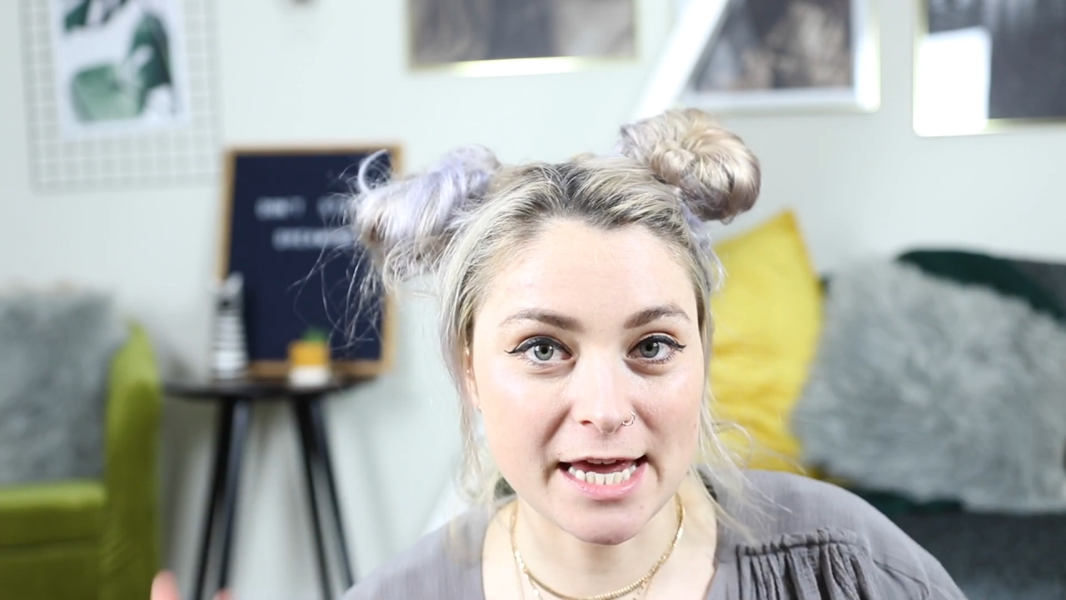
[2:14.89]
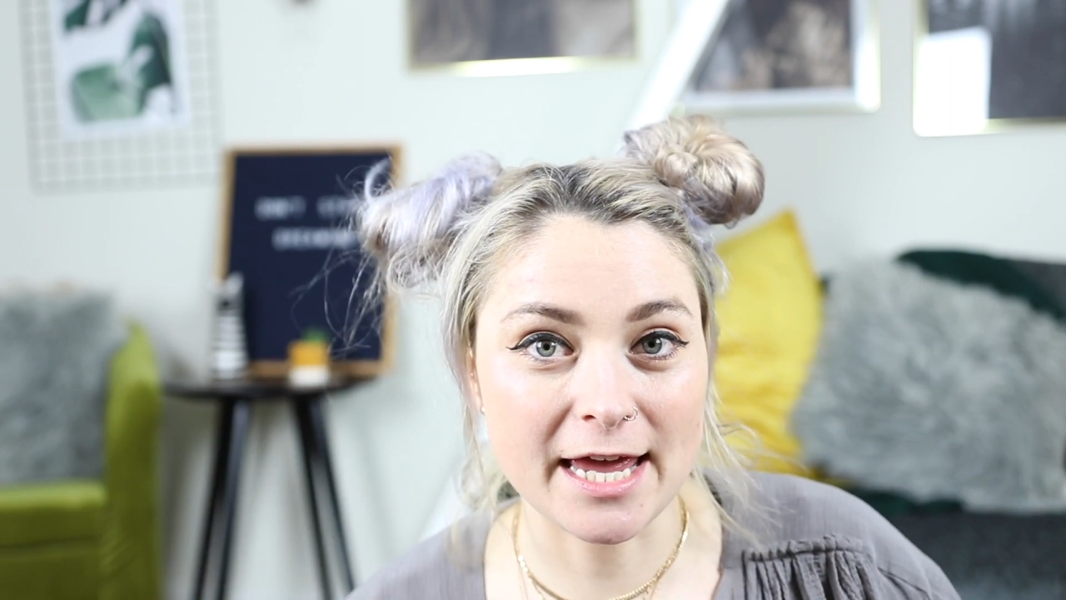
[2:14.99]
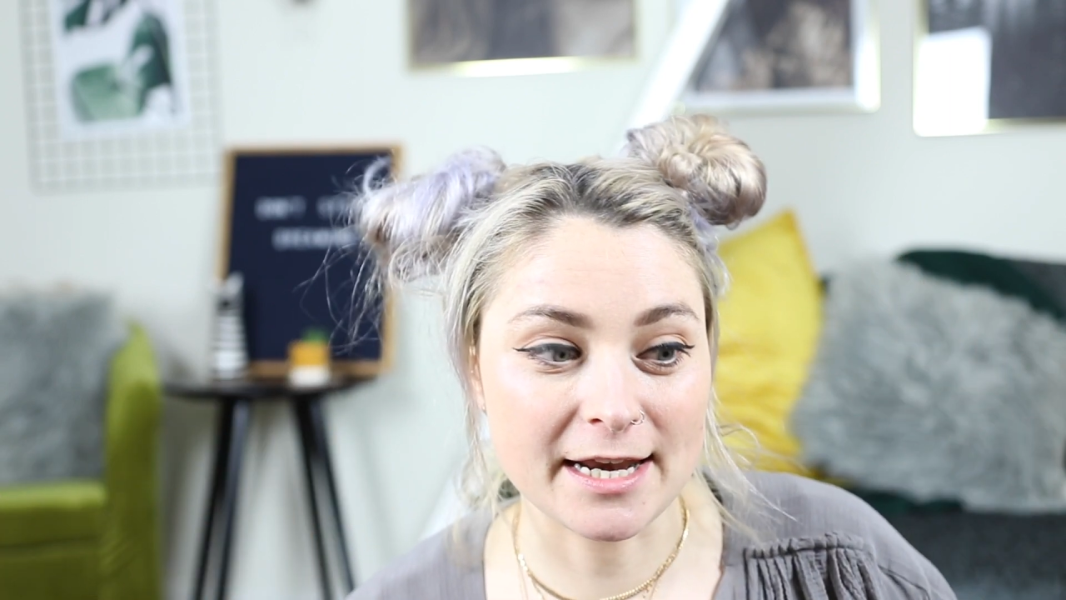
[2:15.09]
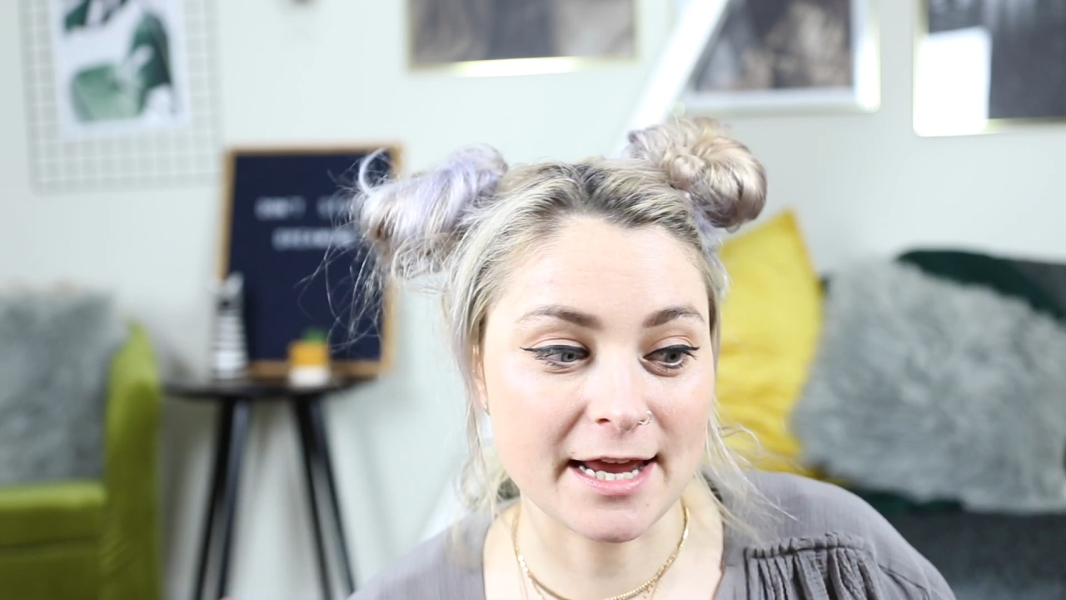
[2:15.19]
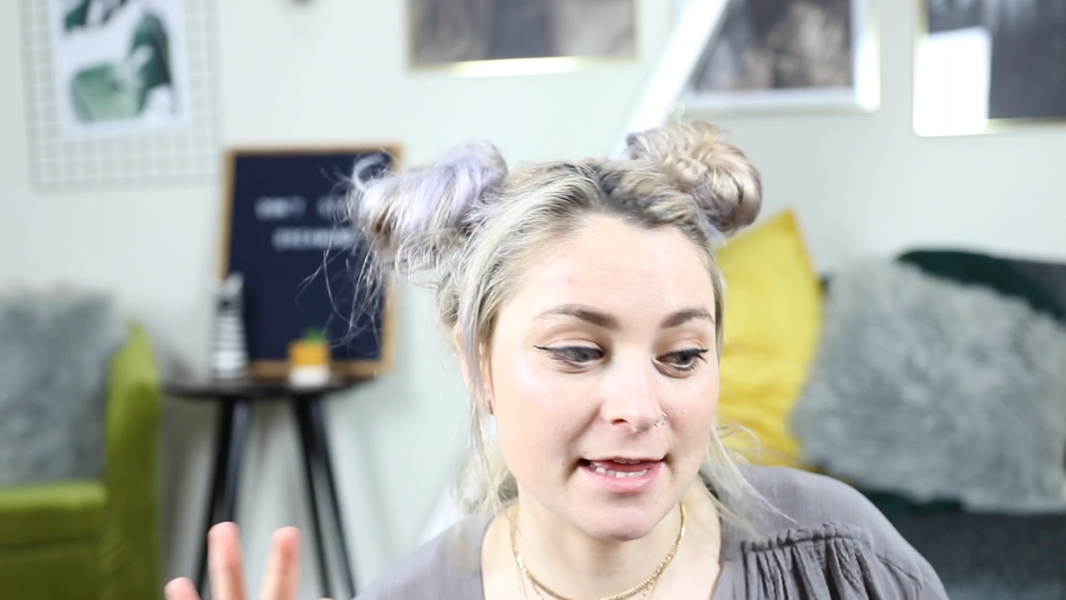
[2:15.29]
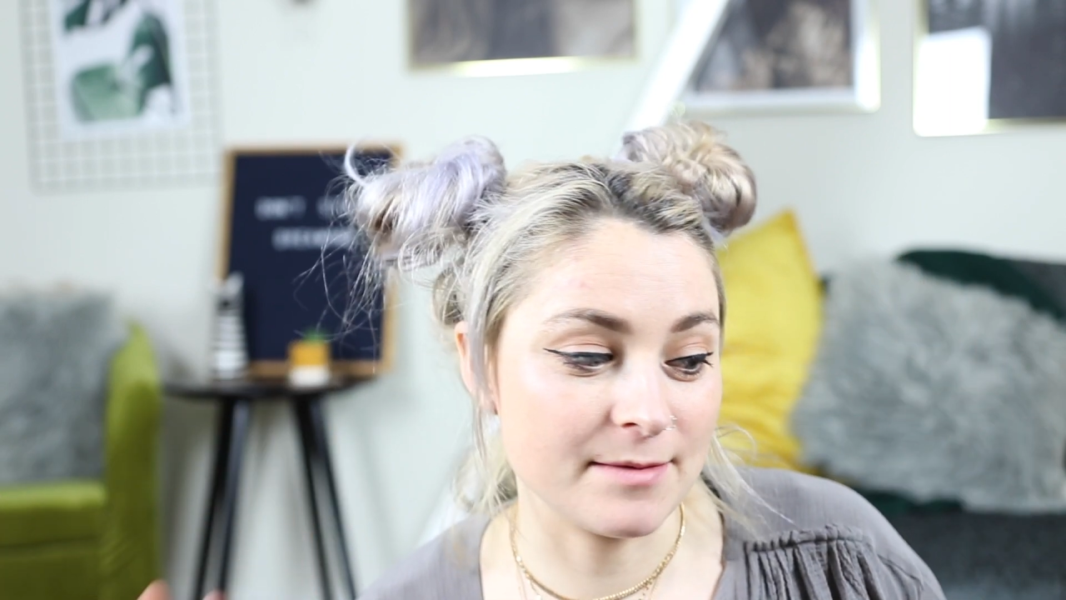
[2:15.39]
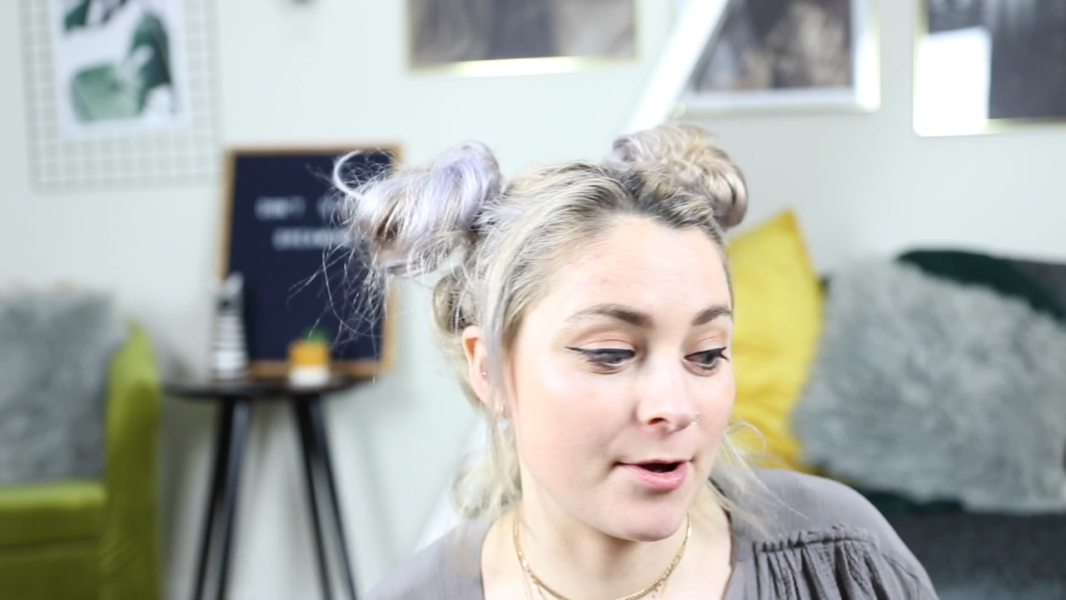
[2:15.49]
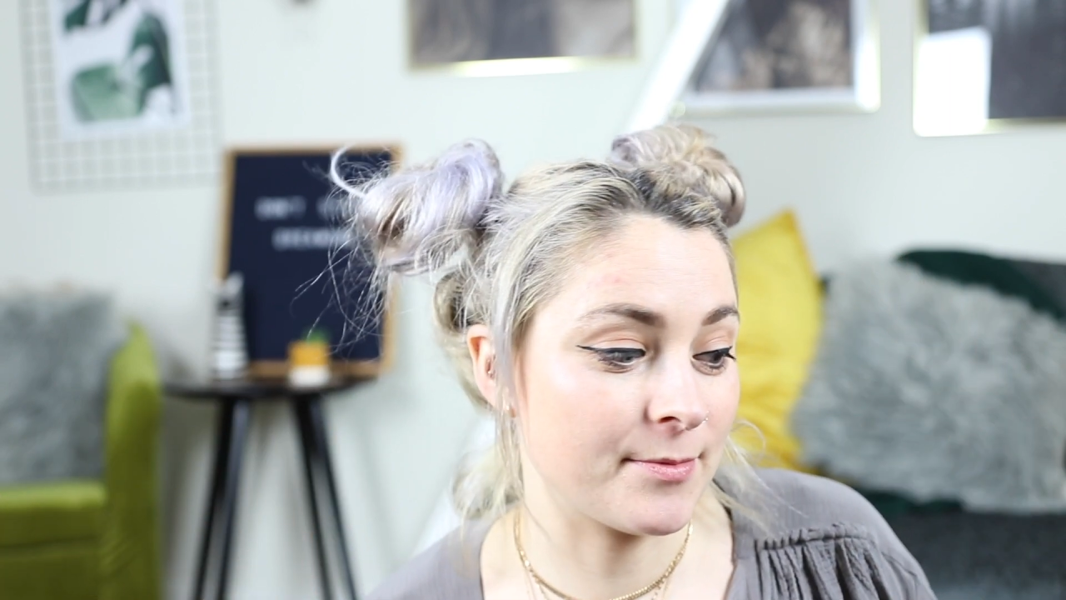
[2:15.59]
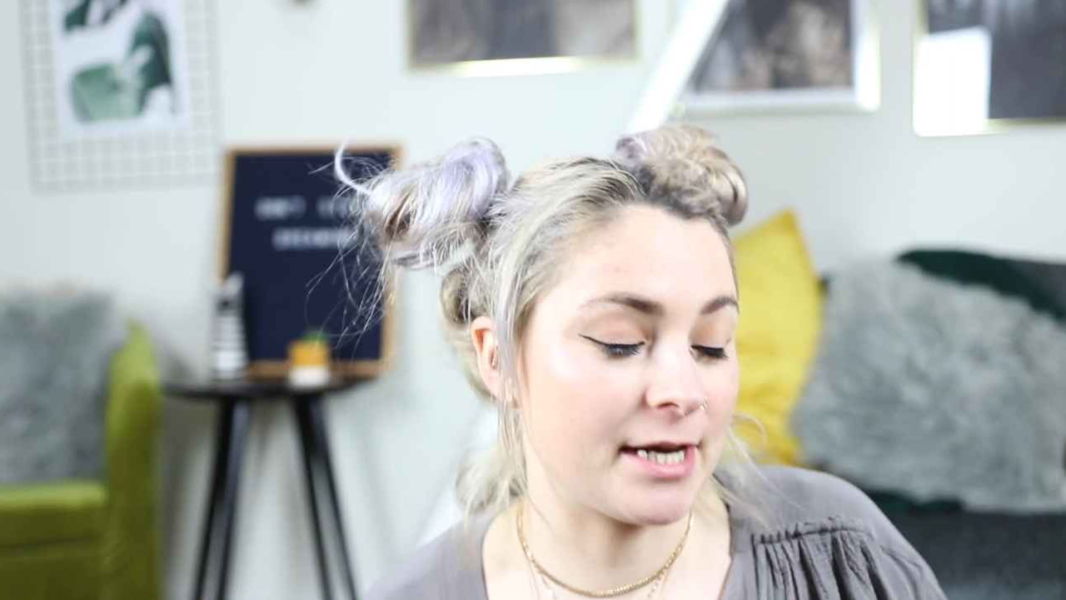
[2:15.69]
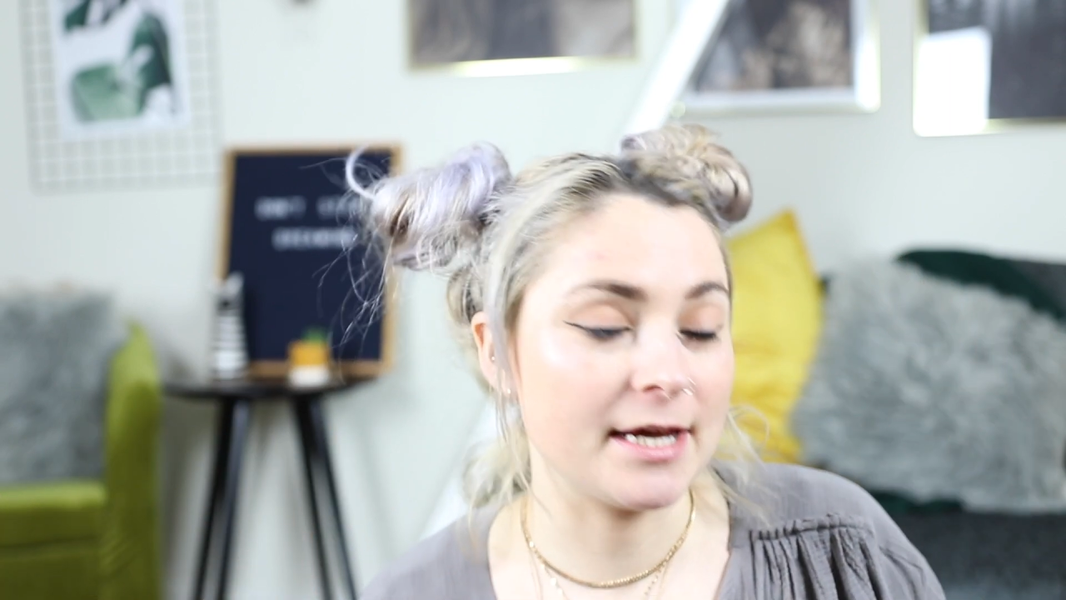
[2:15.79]
in at the
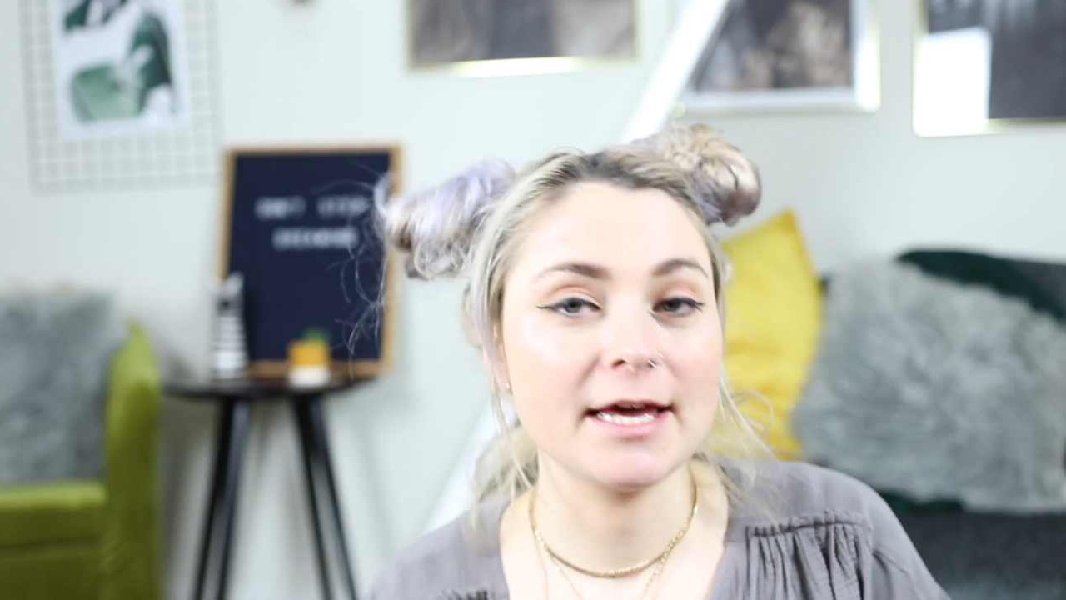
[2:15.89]
moment.